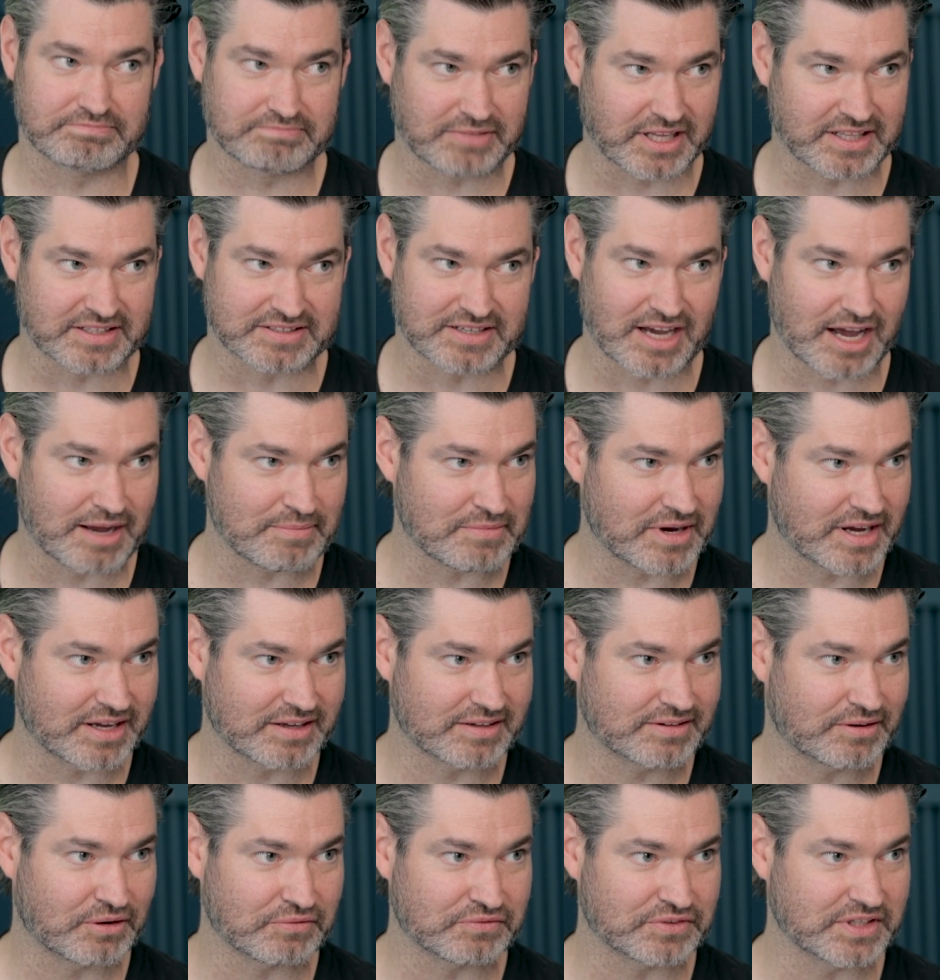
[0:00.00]
by the time I
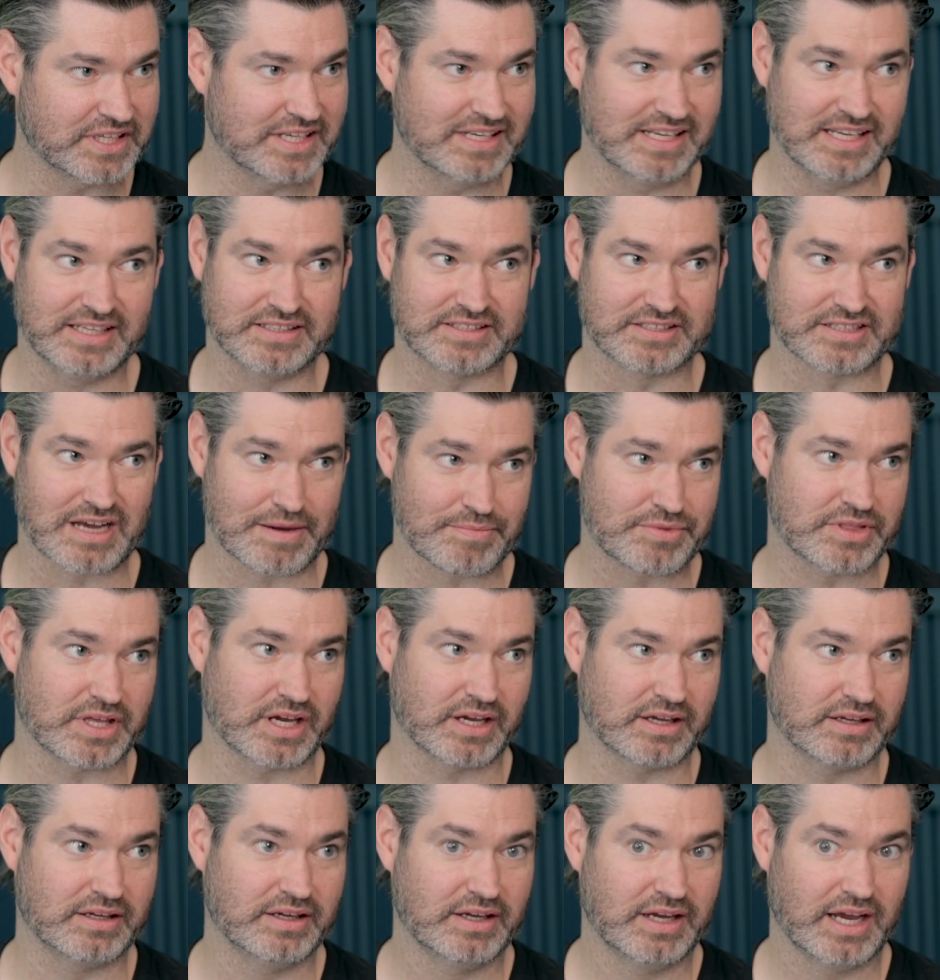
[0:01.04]
hopefully need
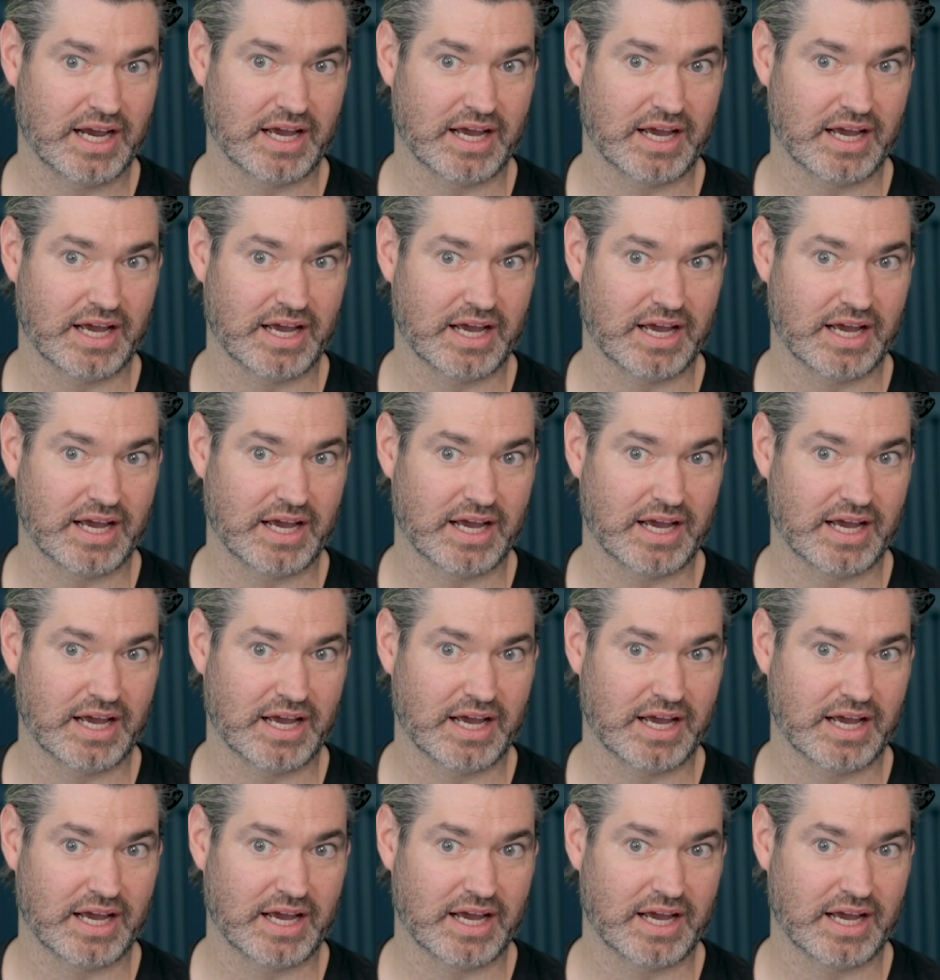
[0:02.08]
something.